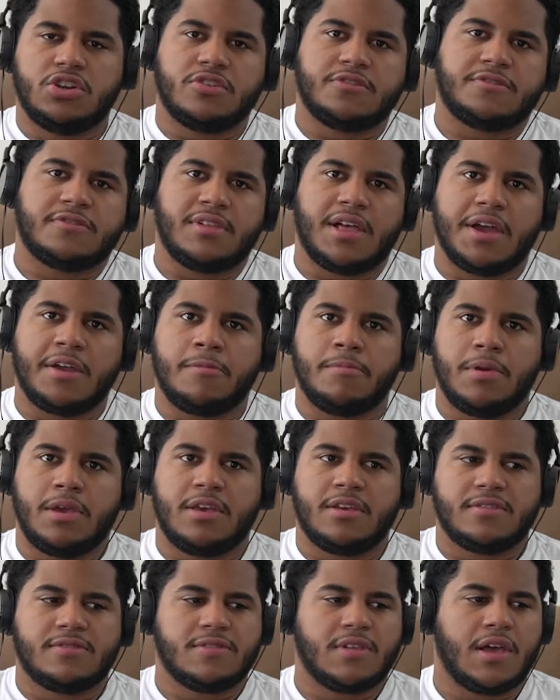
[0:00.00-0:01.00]
just like
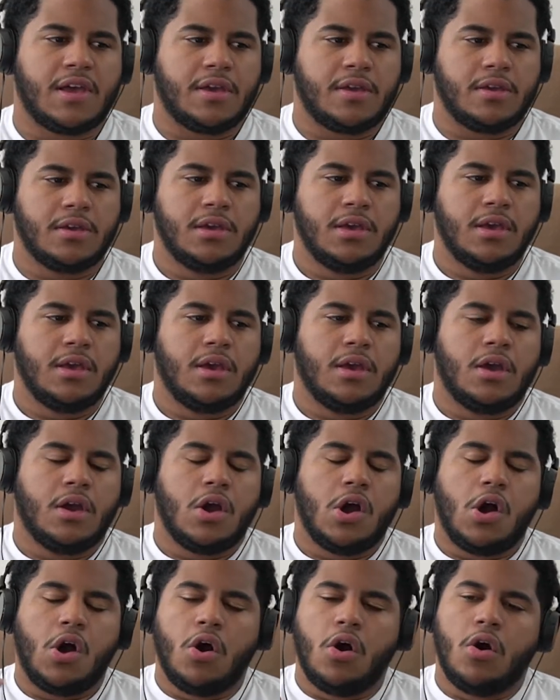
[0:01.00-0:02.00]
me, it's like,
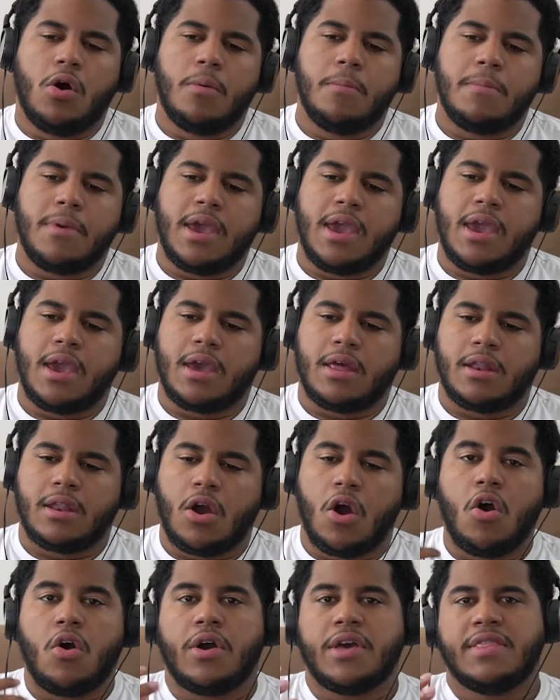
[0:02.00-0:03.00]
oh man.
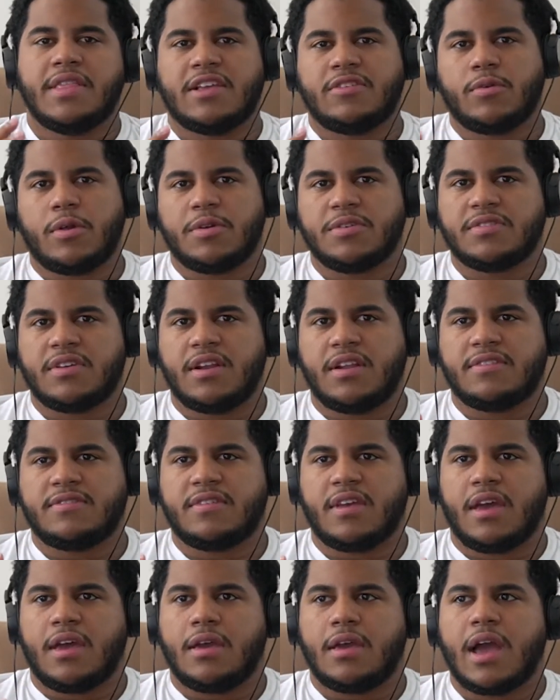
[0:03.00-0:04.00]
Oh, and that's what I was going to
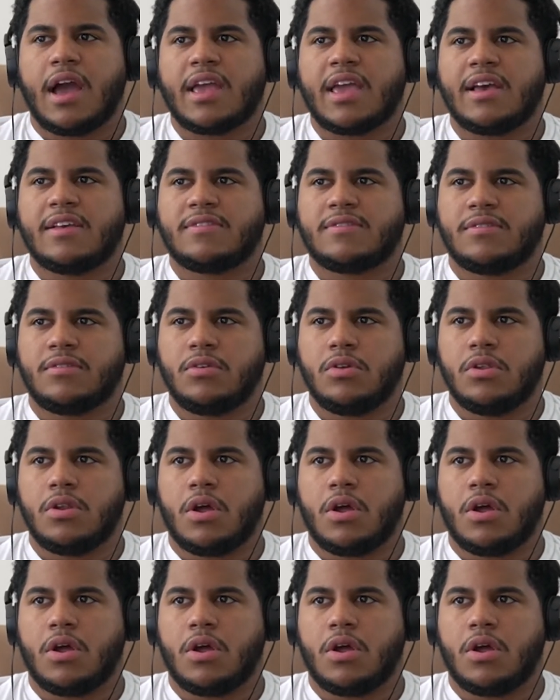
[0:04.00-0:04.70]
say. I guess,